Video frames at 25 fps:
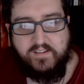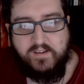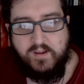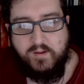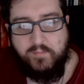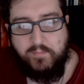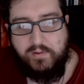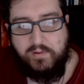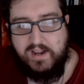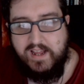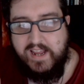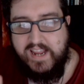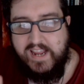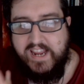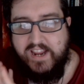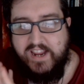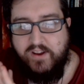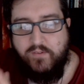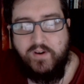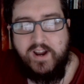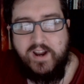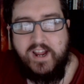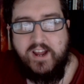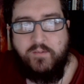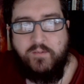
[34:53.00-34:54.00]
playing
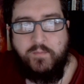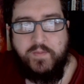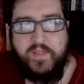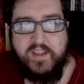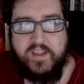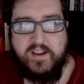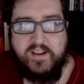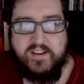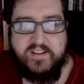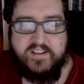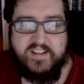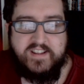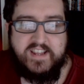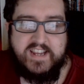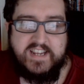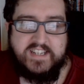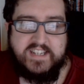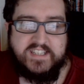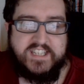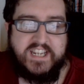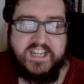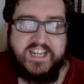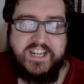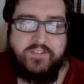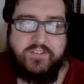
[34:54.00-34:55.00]
around with the ideas
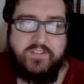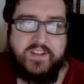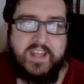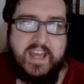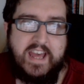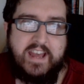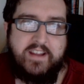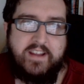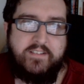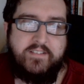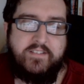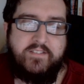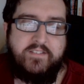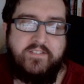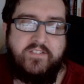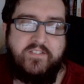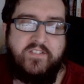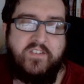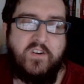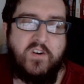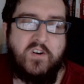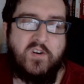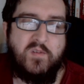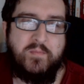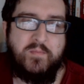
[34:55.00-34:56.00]
that you get
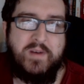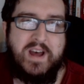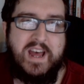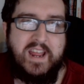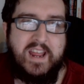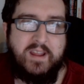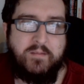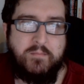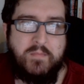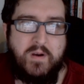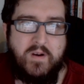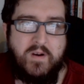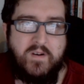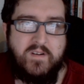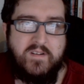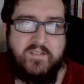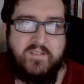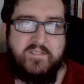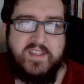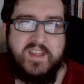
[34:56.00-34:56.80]
from Angmar.